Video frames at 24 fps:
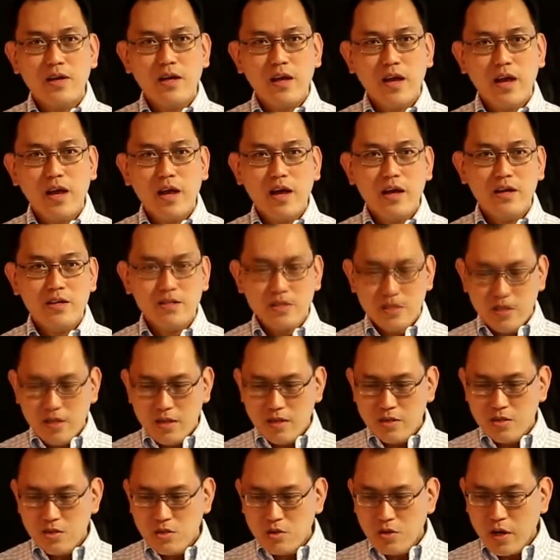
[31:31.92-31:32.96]
Okay, and
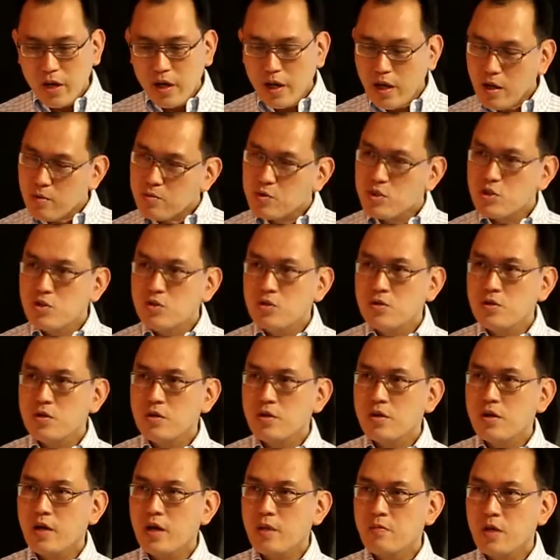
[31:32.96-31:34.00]
so I helped
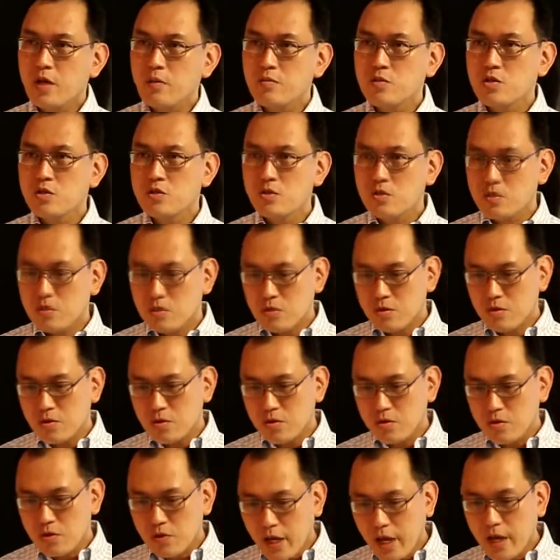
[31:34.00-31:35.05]
to help them
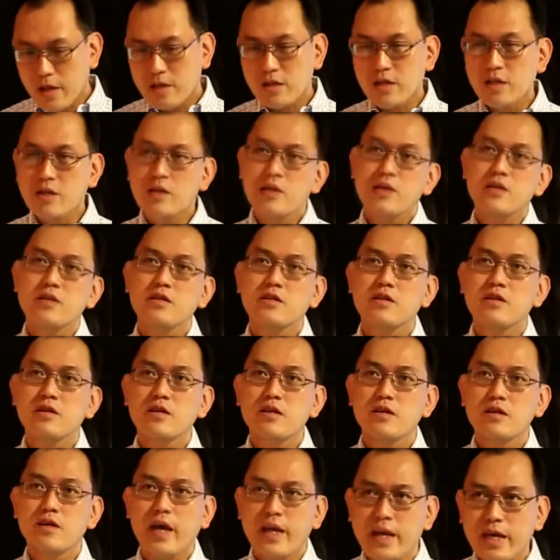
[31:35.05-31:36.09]
to get
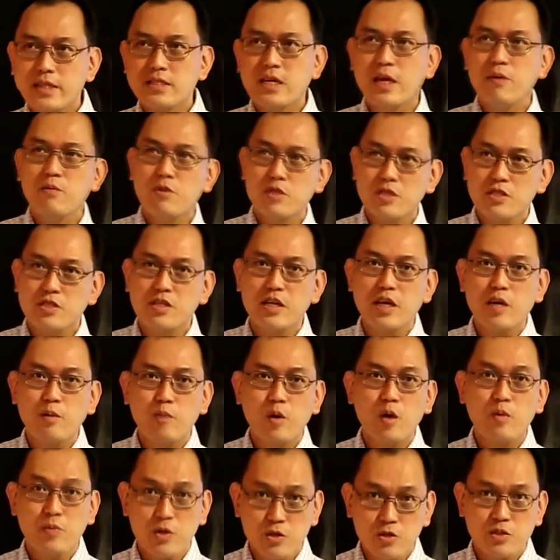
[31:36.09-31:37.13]
the at that time was the
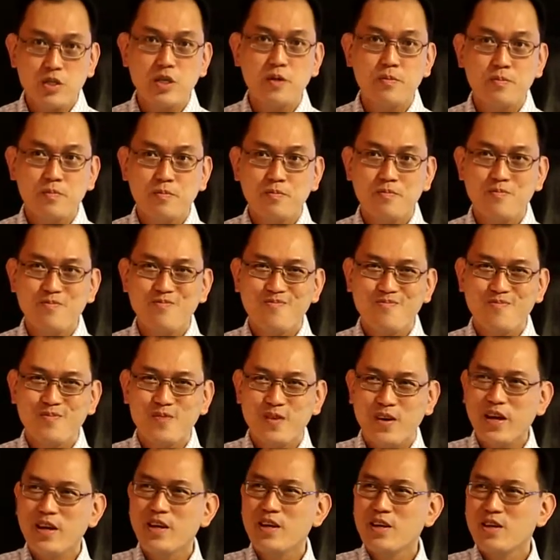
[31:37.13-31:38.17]
Singapore Museum,
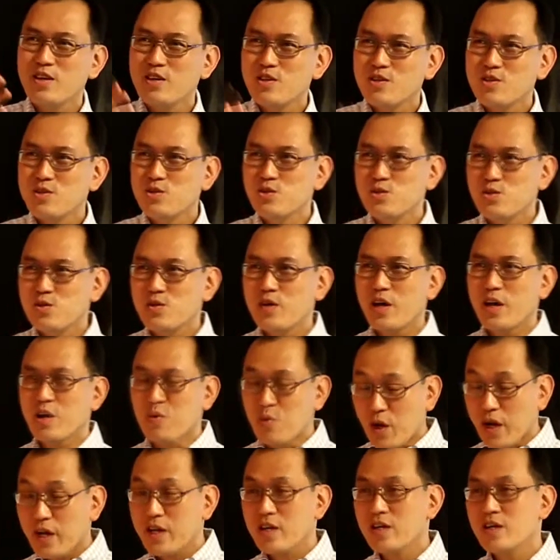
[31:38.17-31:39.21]
right, to
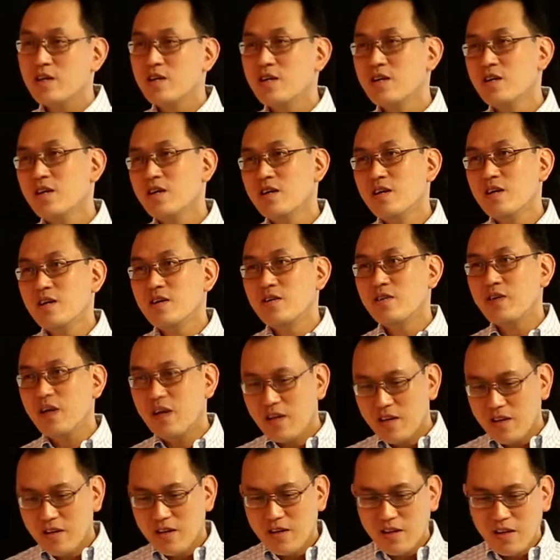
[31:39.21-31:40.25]
acquire,
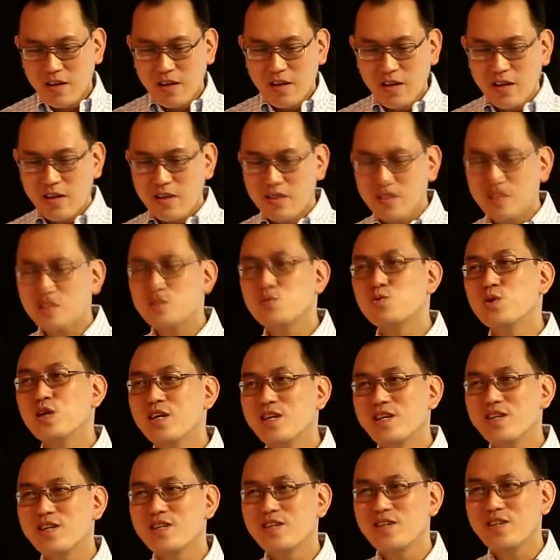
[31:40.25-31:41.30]
right, this
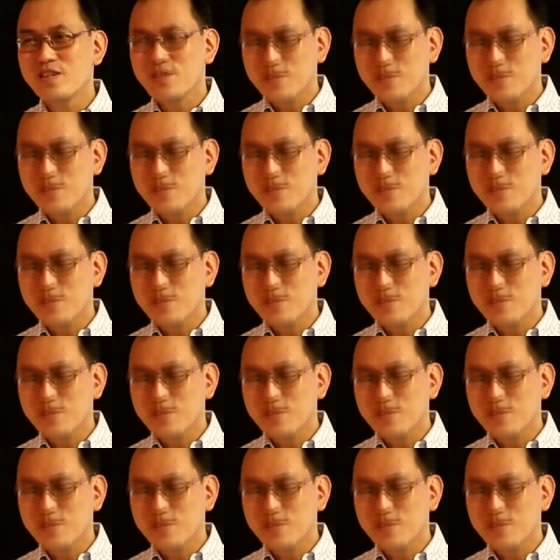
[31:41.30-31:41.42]
work.